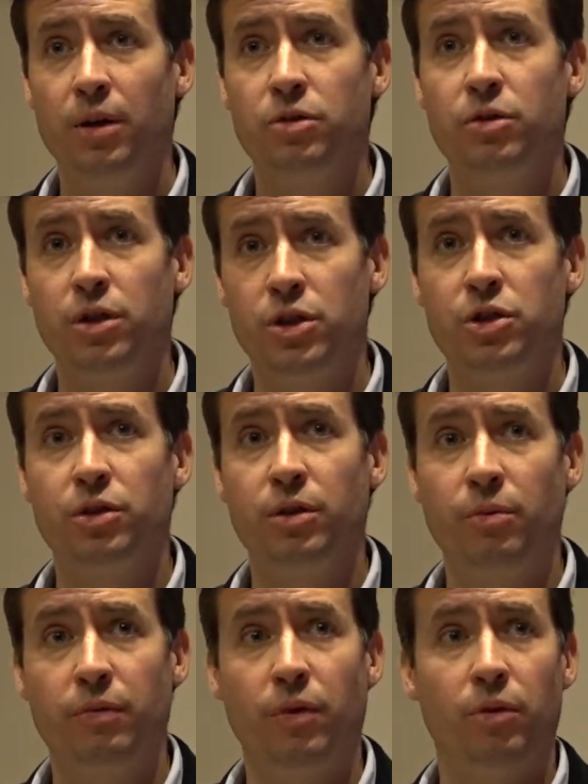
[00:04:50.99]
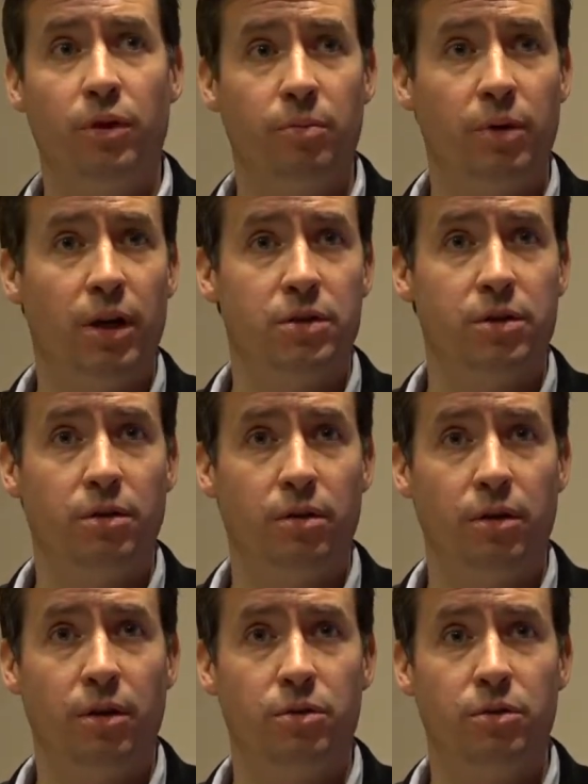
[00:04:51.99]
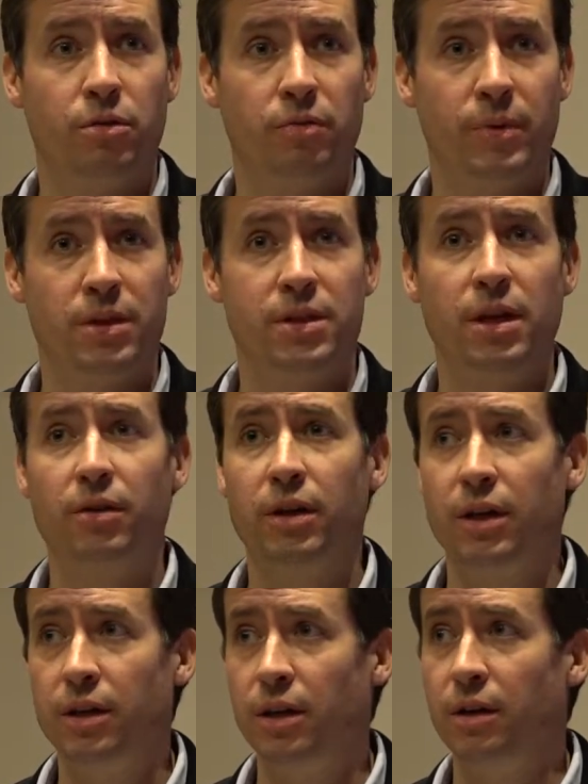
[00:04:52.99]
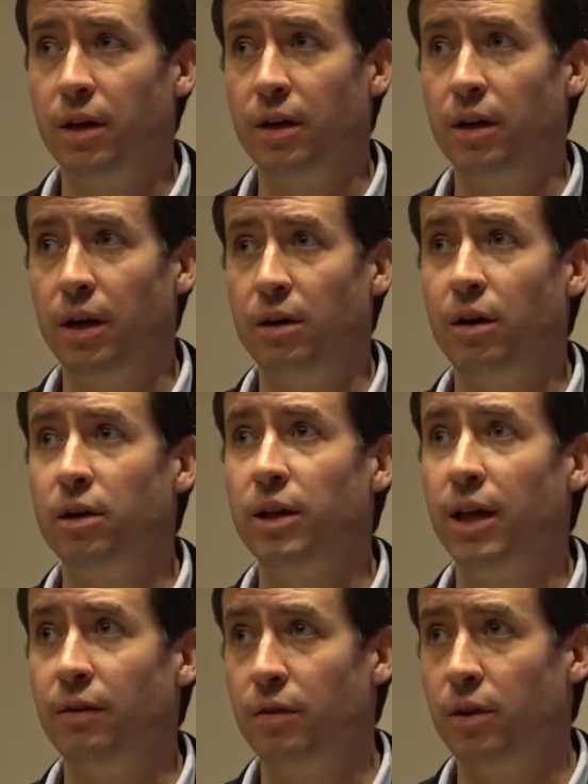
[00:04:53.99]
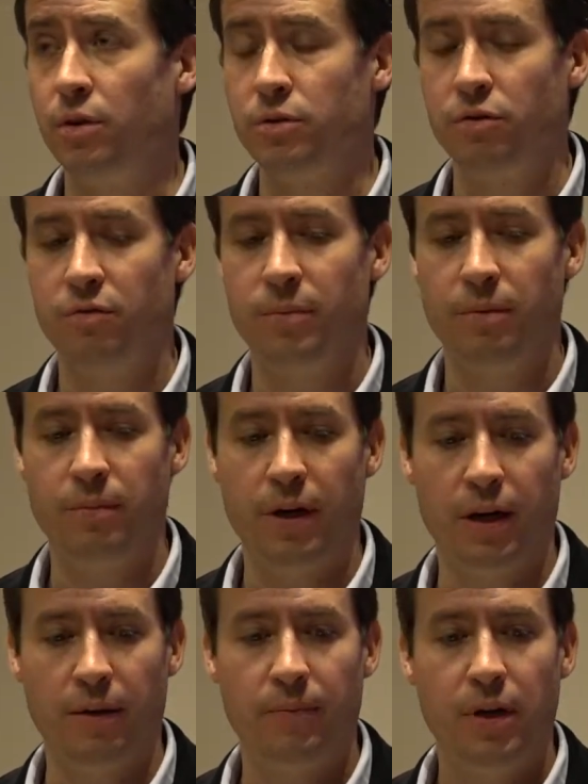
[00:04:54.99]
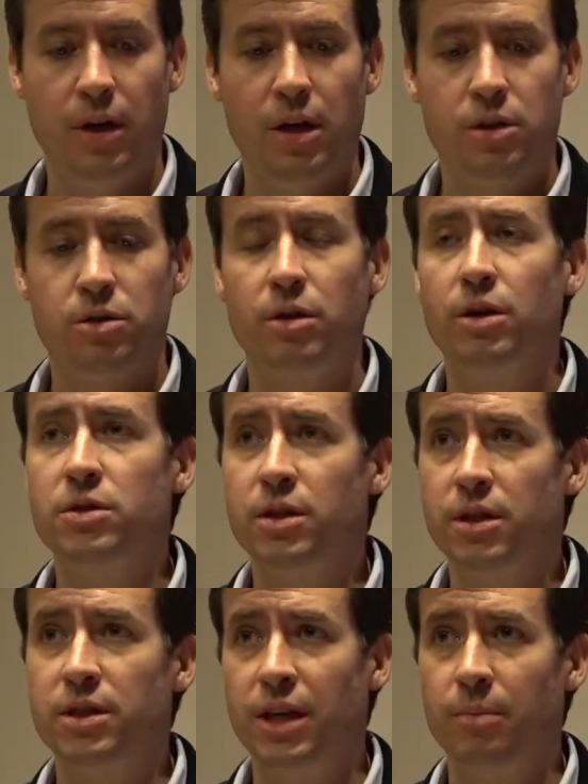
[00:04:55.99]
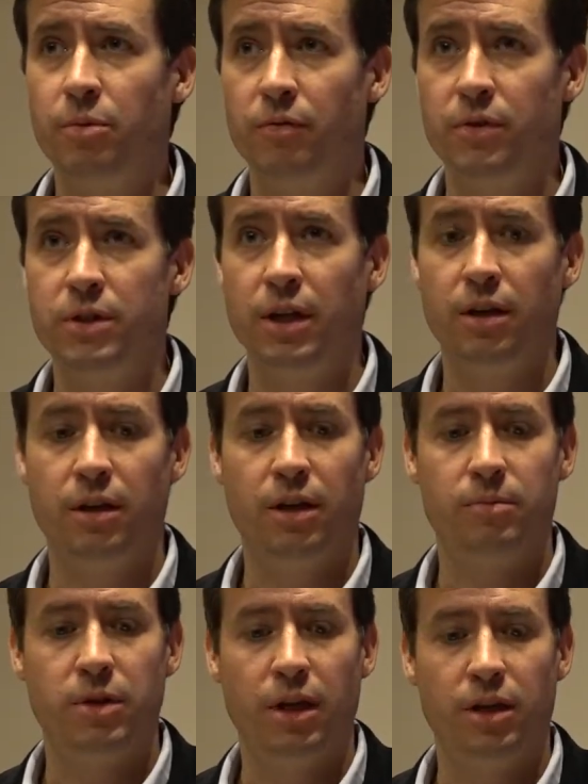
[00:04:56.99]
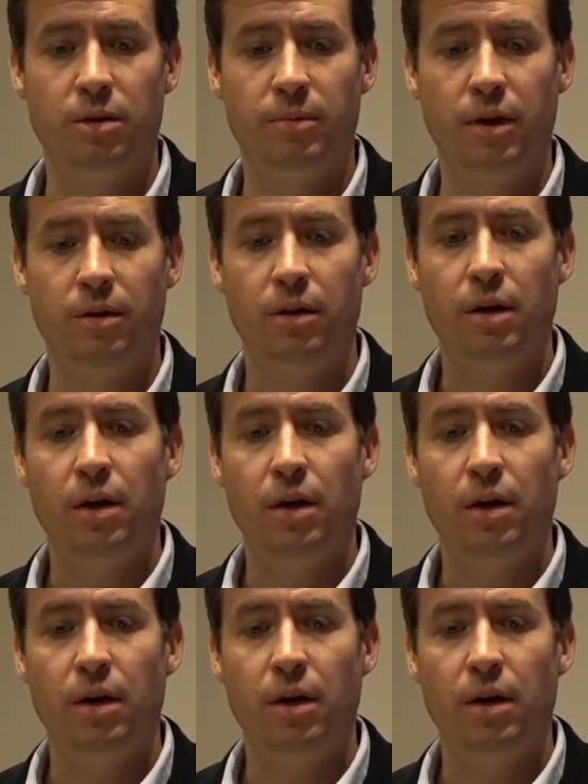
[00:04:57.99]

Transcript: Traditionally, we've only prosecuted those who have been selling and hardly ever those who have been buying. So here's an example of the data that I'm talking about.